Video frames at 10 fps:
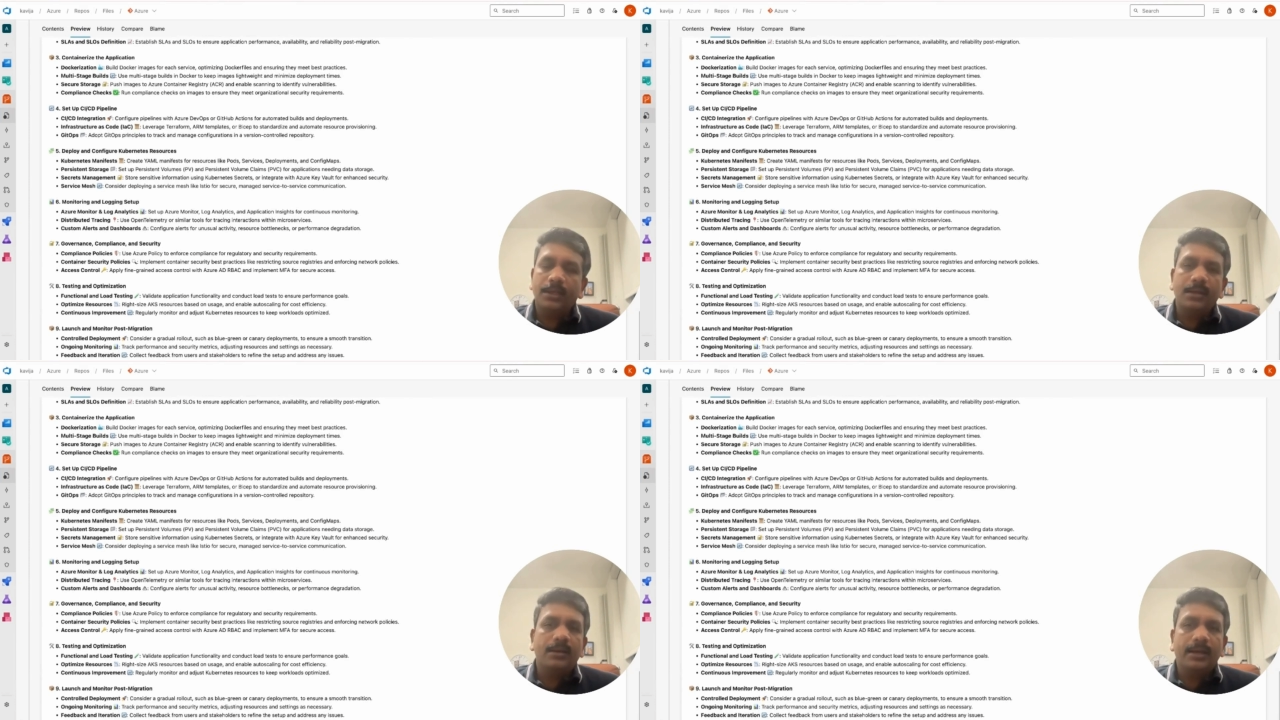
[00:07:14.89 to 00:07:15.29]

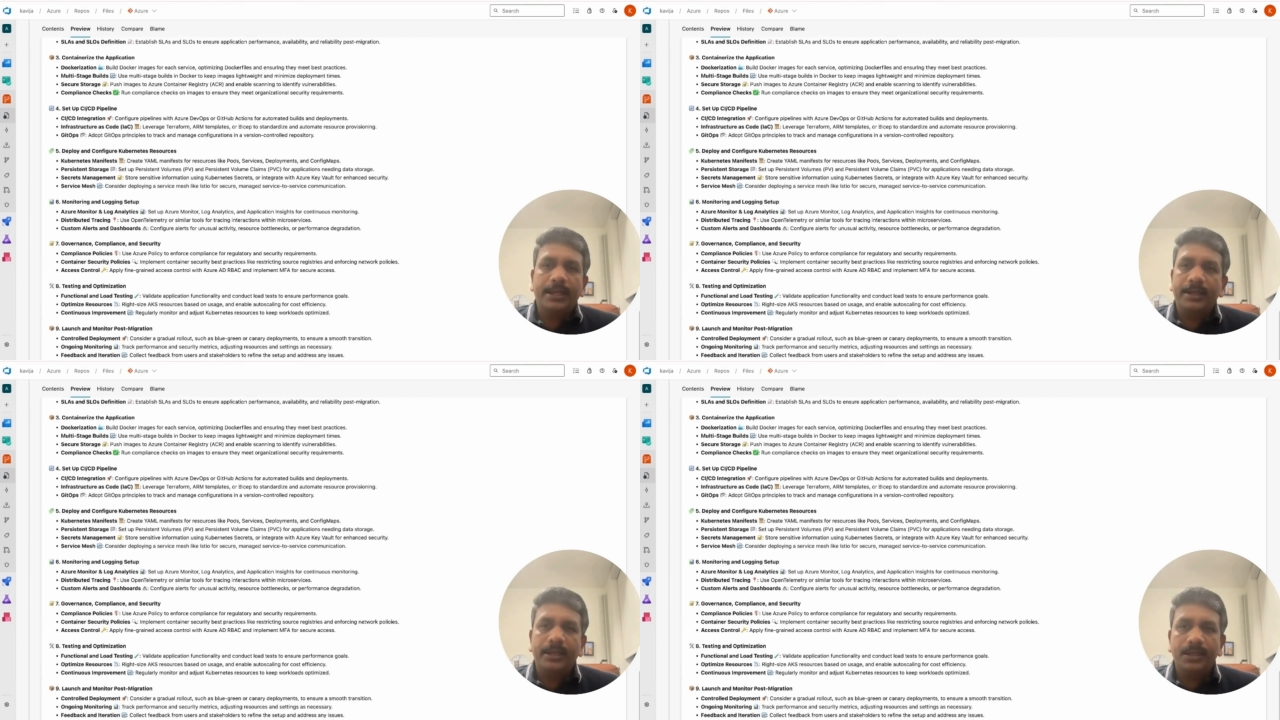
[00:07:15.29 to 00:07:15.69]

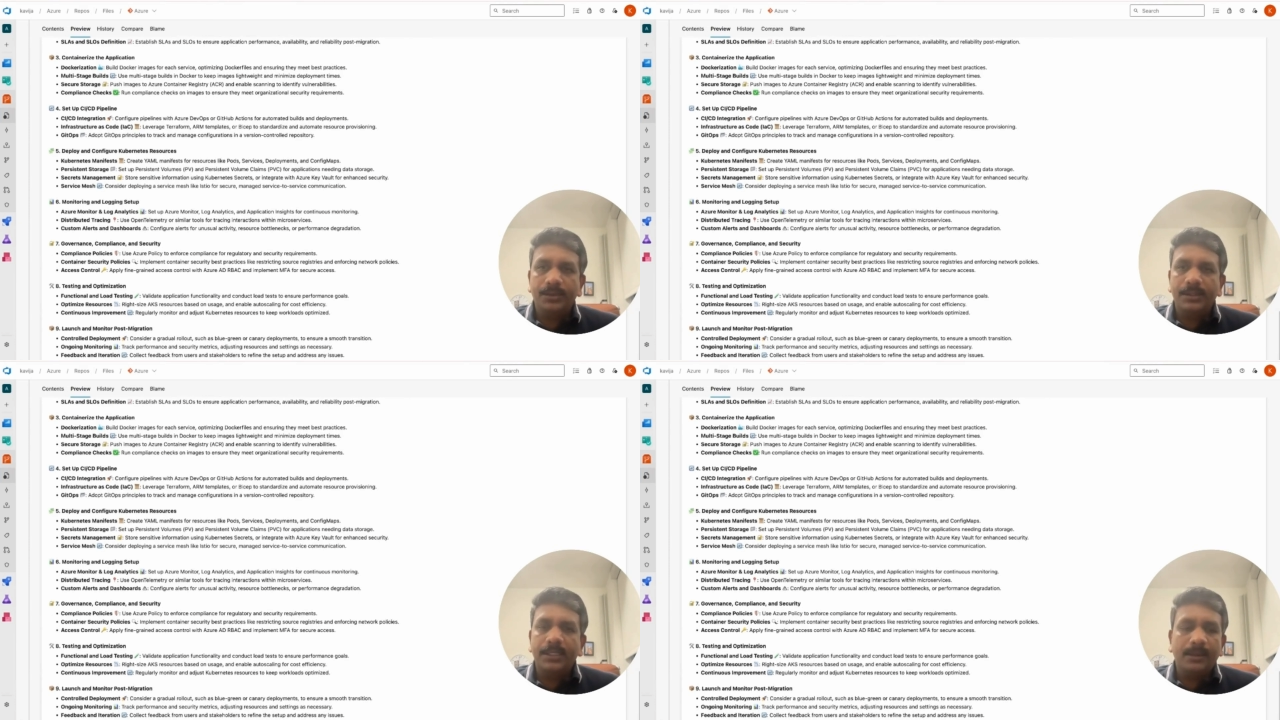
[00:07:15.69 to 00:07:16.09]
Again, like
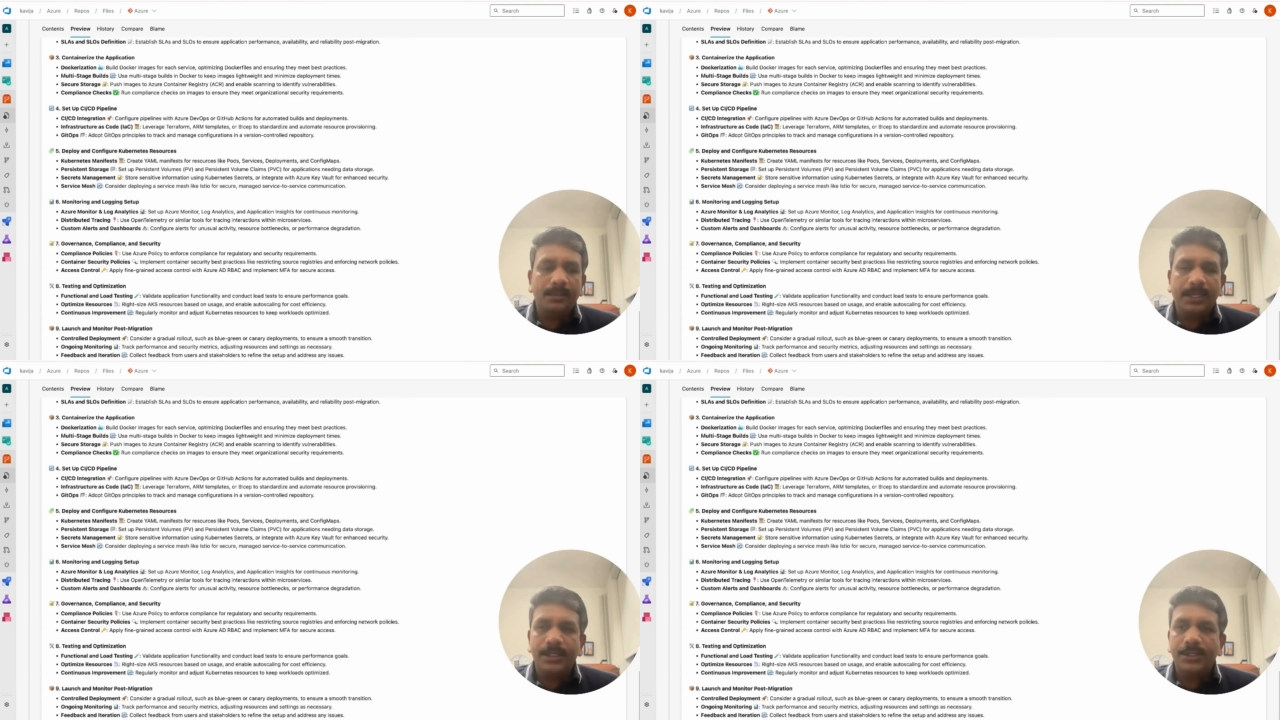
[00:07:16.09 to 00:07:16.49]
use the
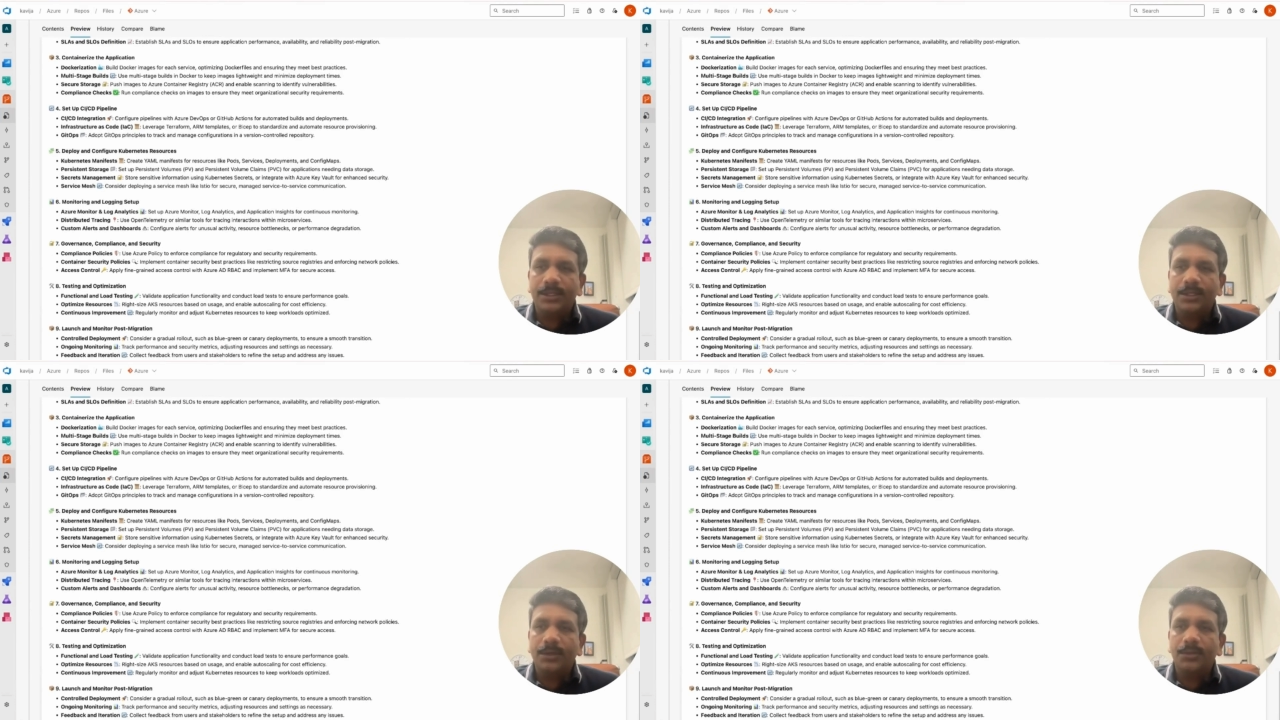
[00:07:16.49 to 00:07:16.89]
template
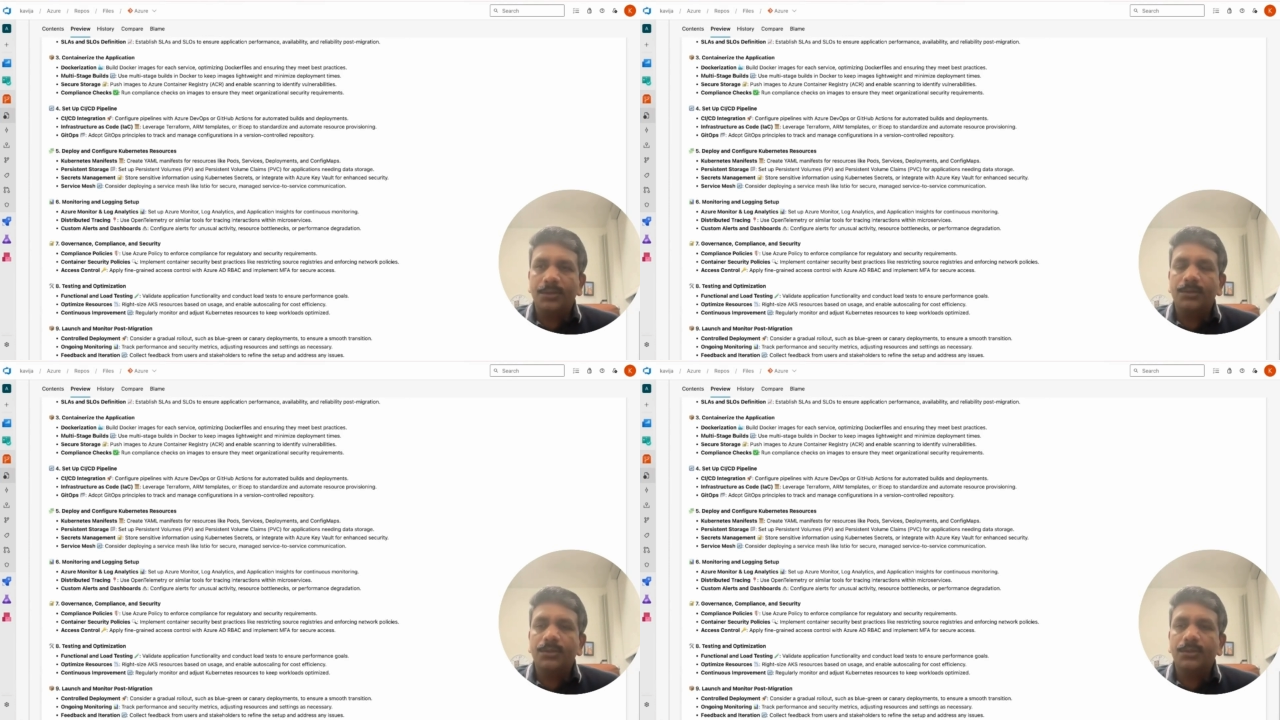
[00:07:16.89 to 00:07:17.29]

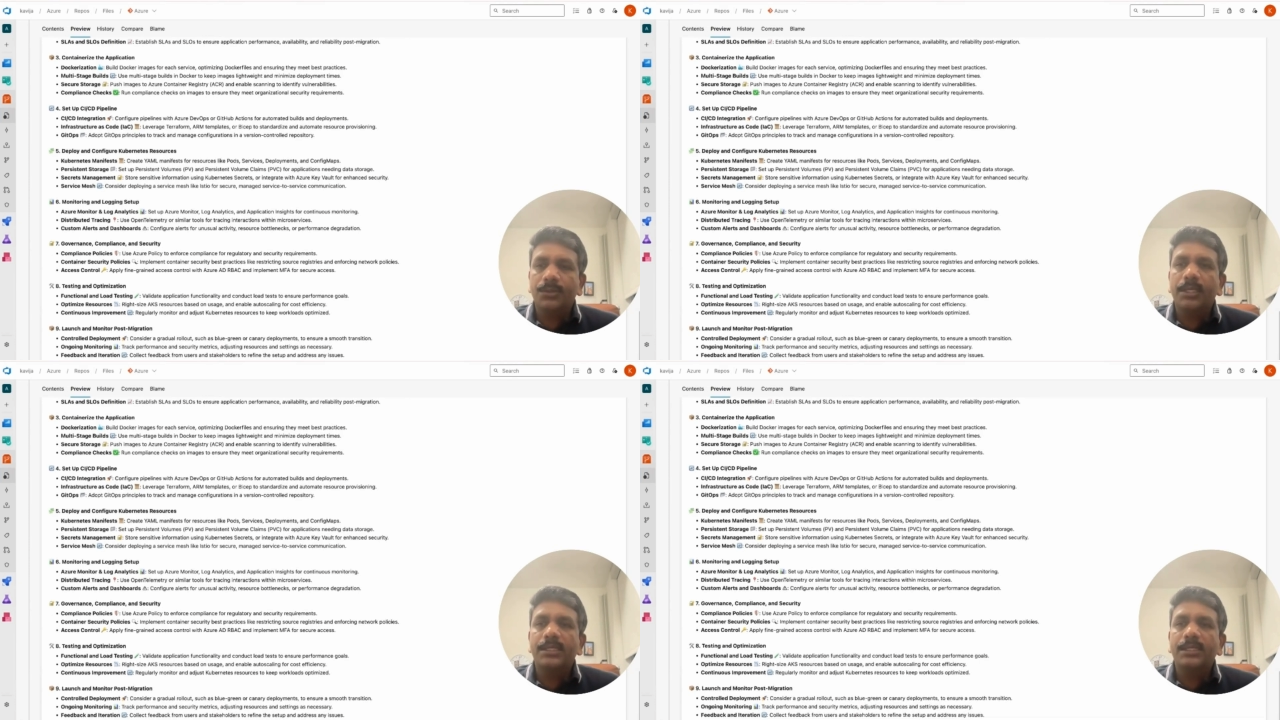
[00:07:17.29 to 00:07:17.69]
to
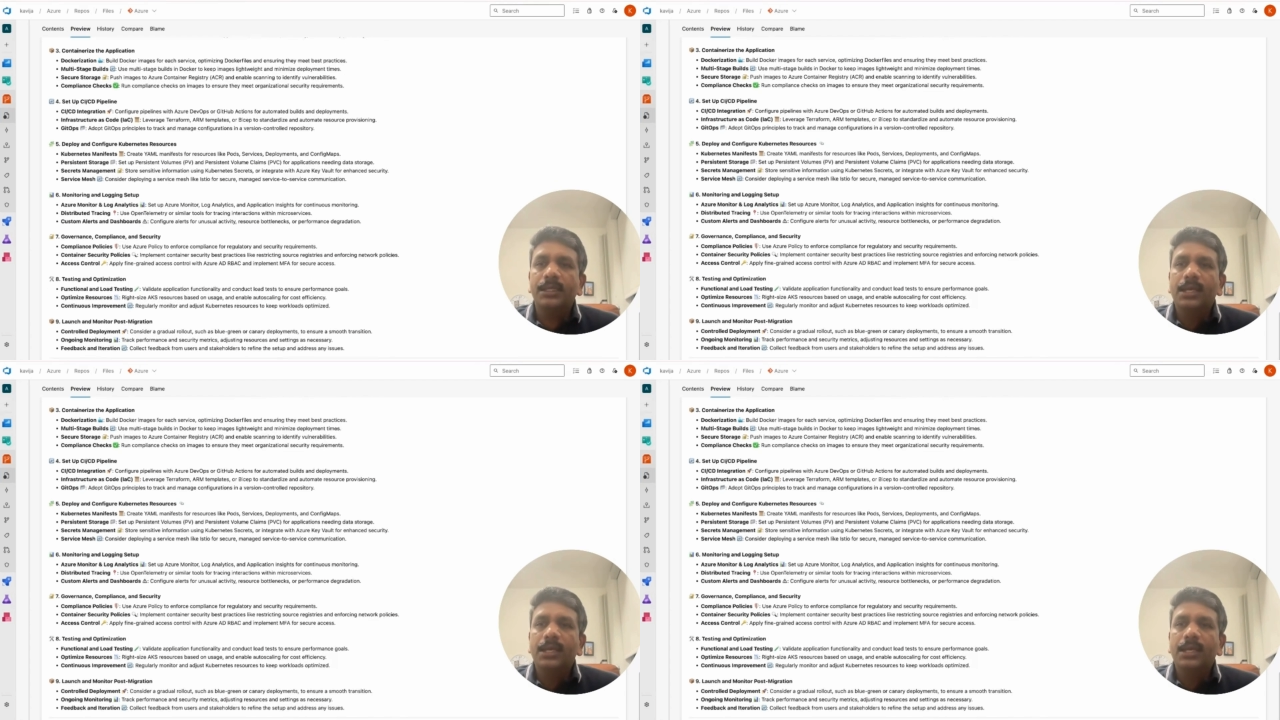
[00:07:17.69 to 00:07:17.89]
do it,